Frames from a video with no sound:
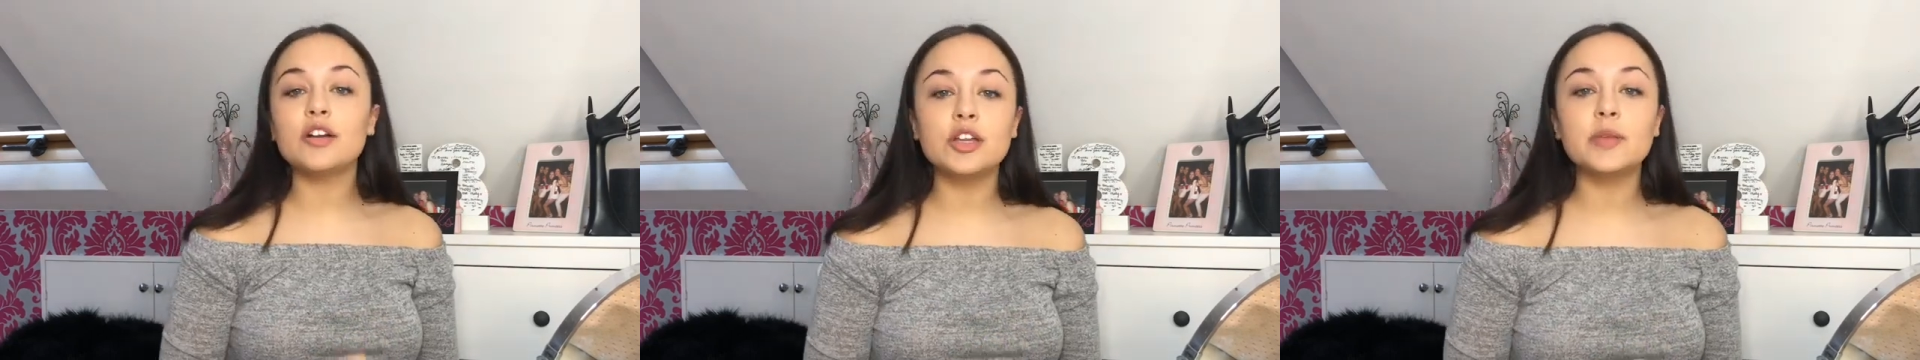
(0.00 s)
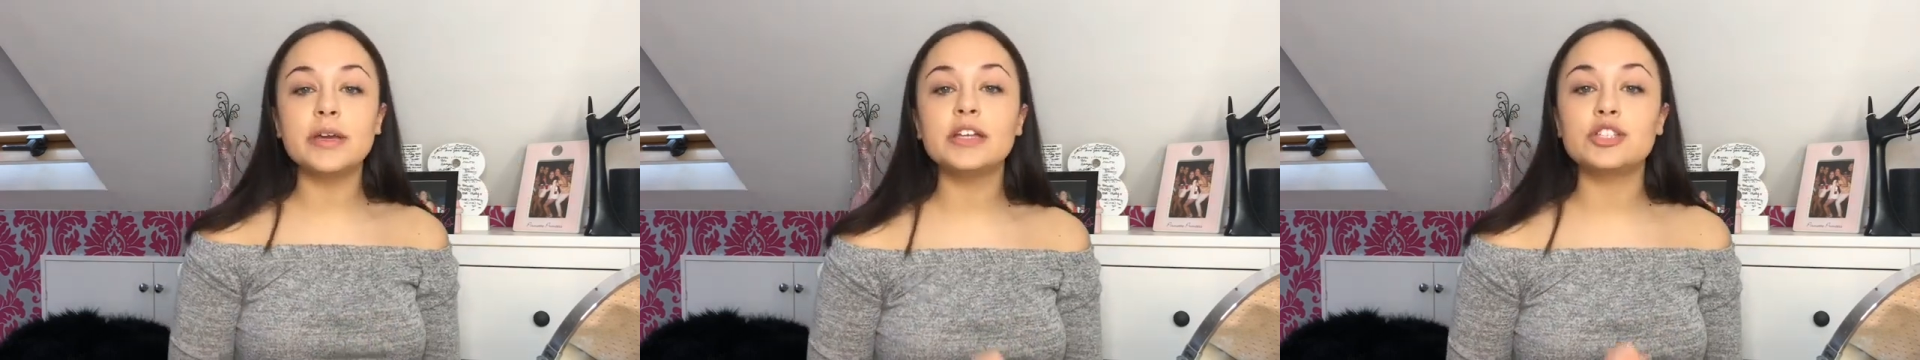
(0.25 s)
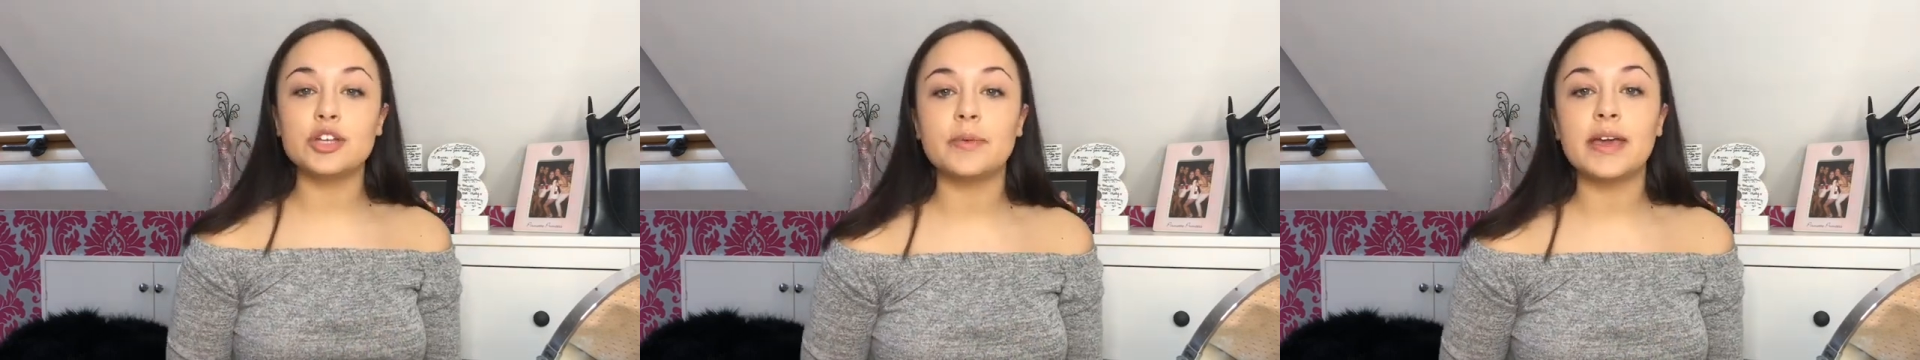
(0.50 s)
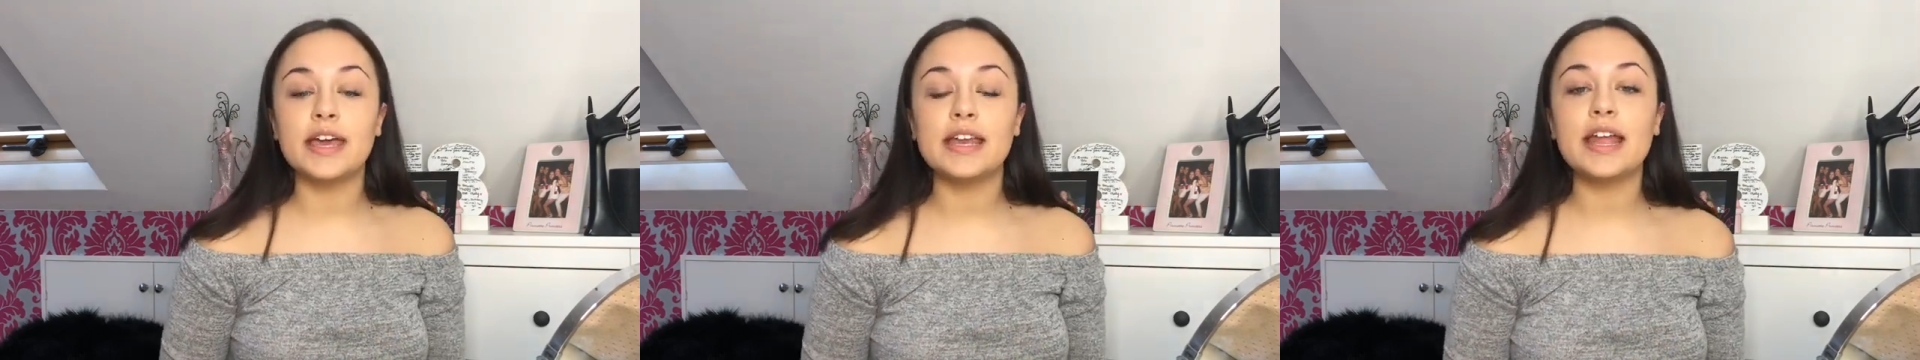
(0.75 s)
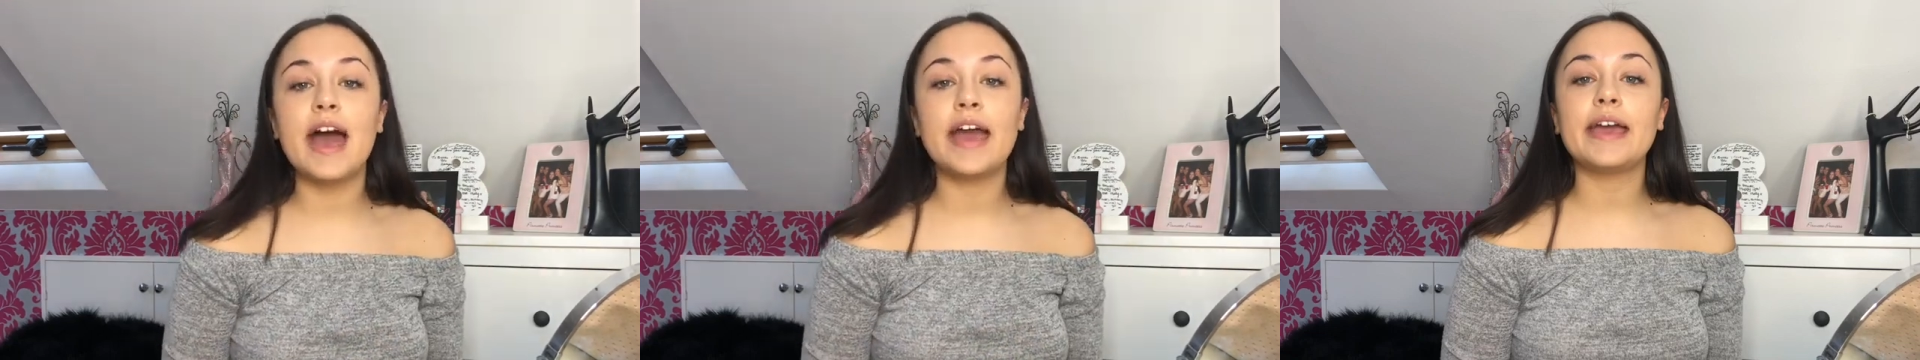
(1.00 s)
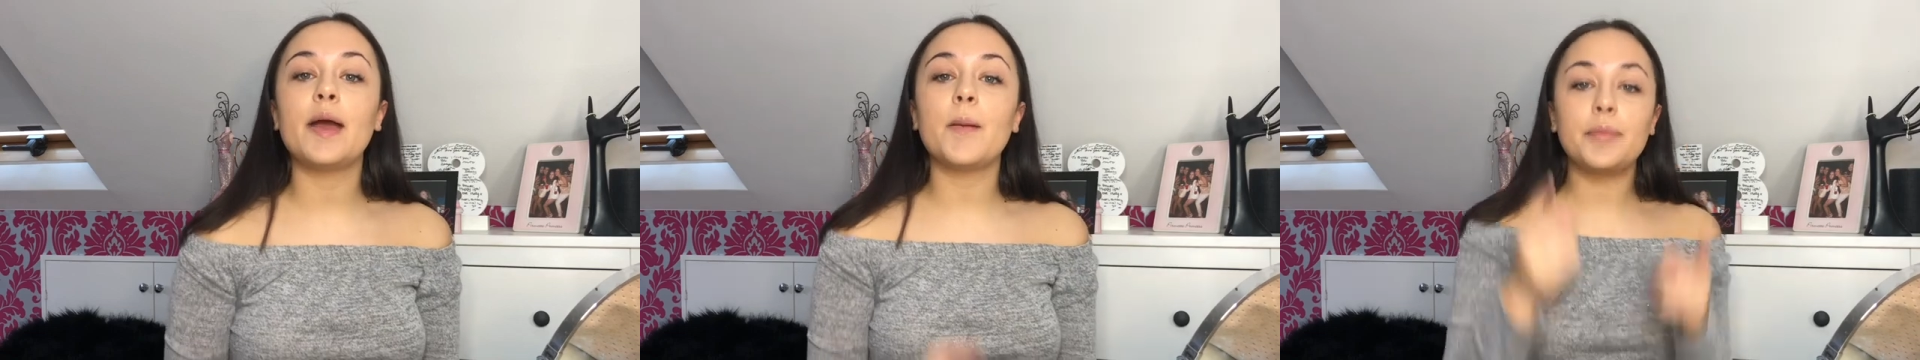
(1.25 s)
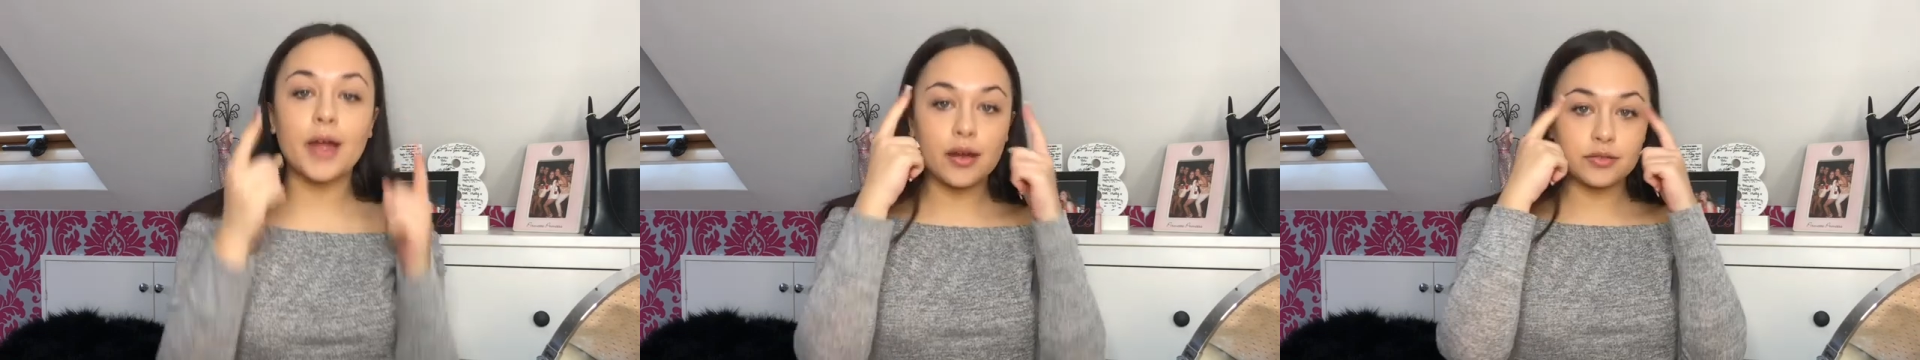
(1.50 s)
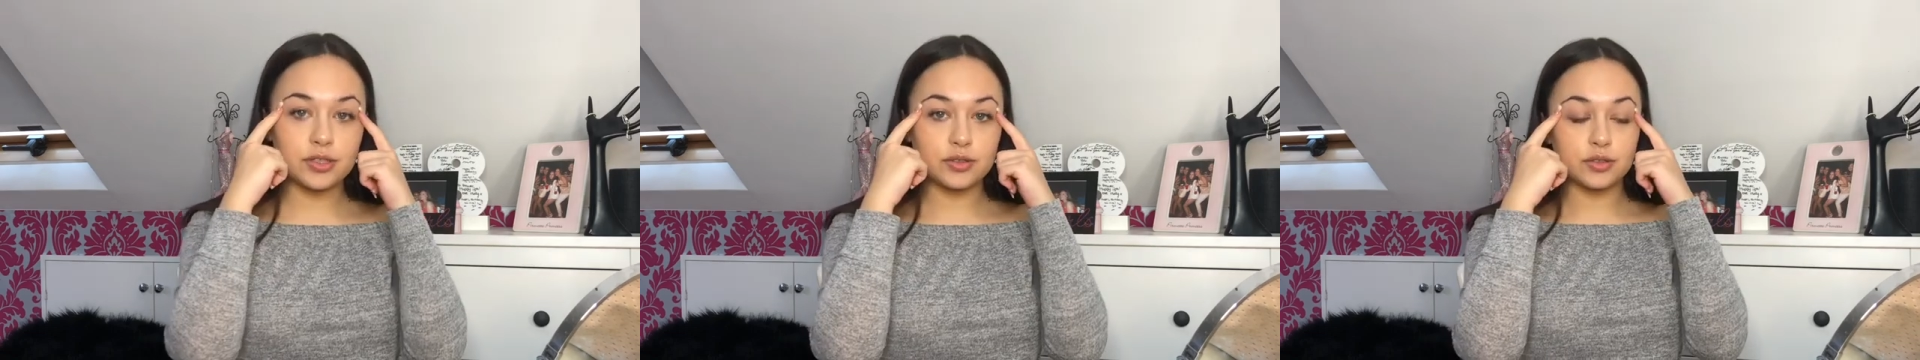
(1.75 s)
going to be doing a
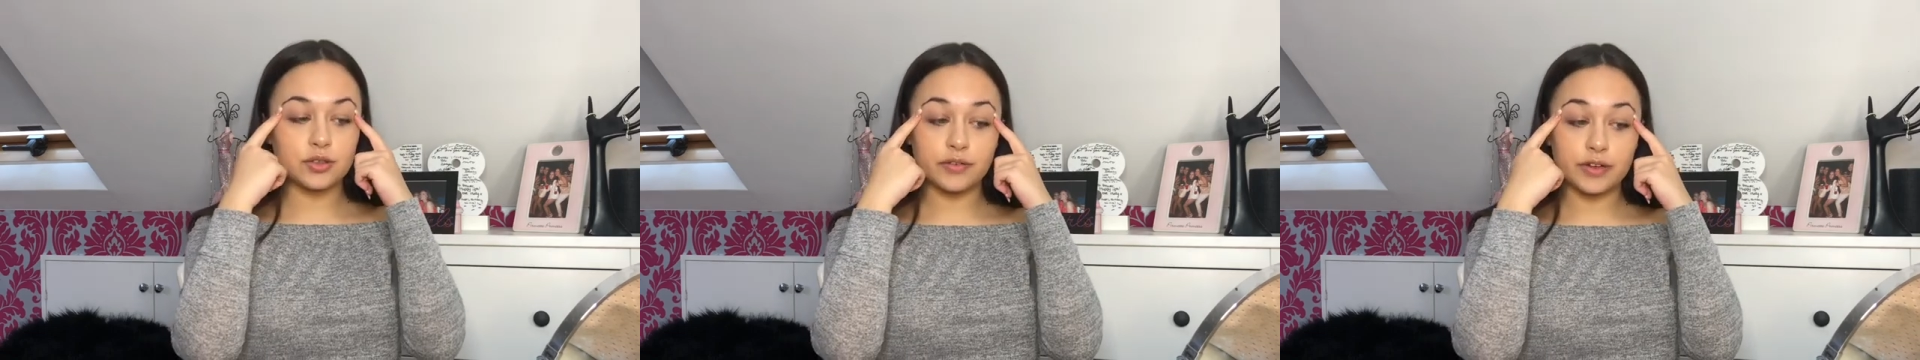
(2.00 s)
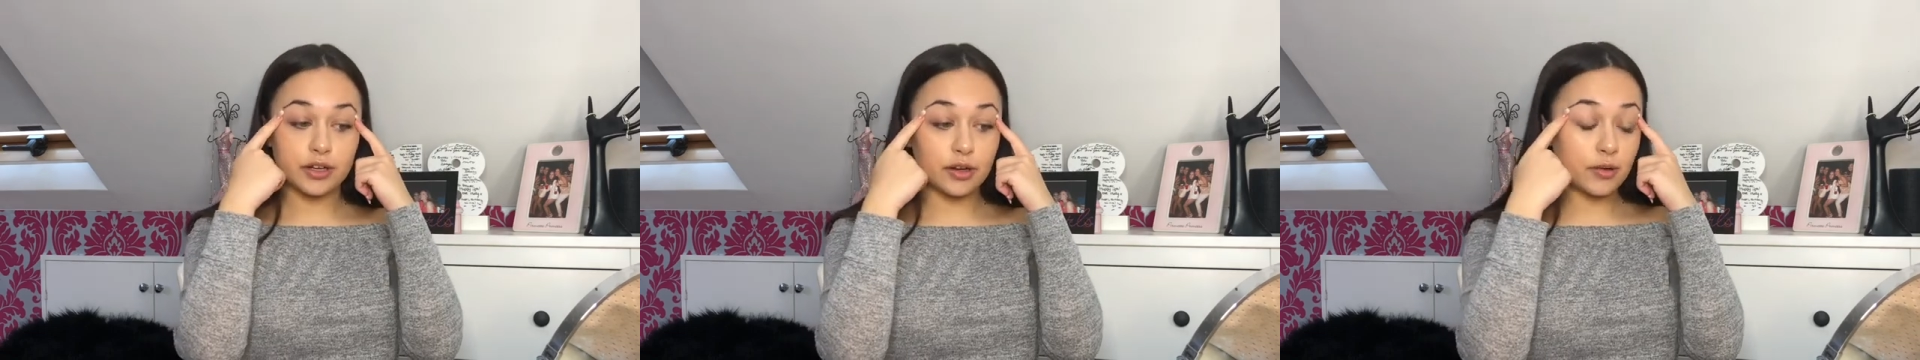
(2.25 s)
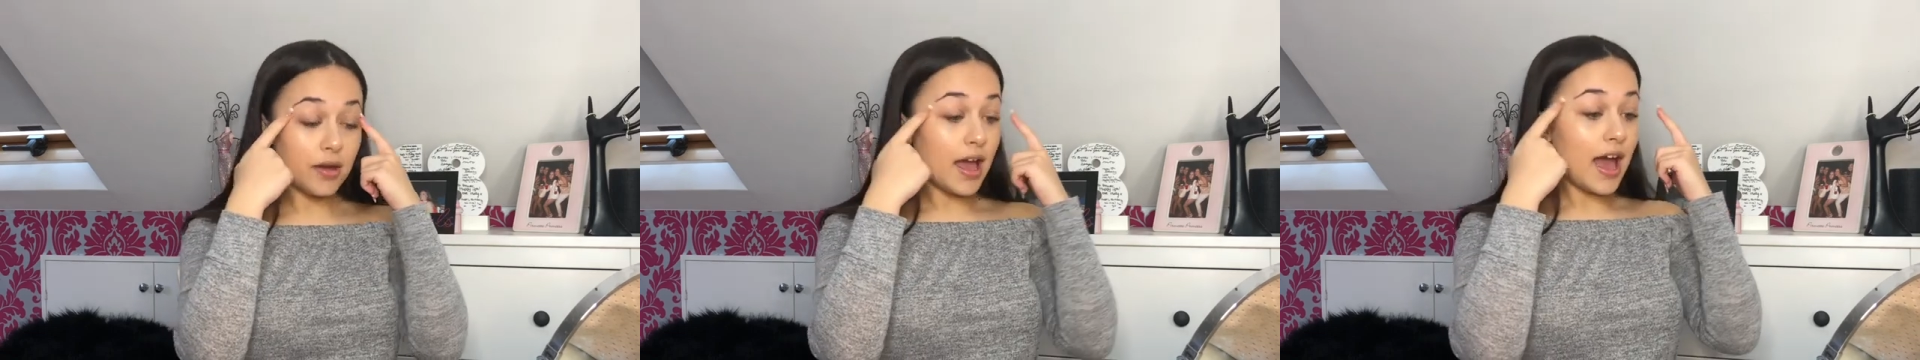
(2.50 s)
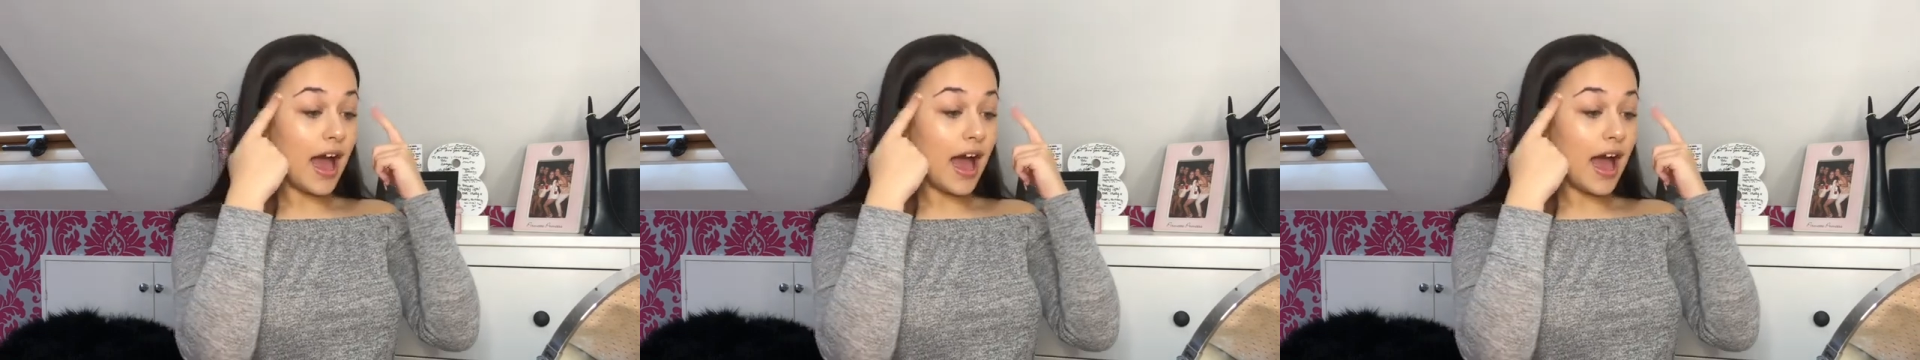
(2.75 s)
brow tutorial.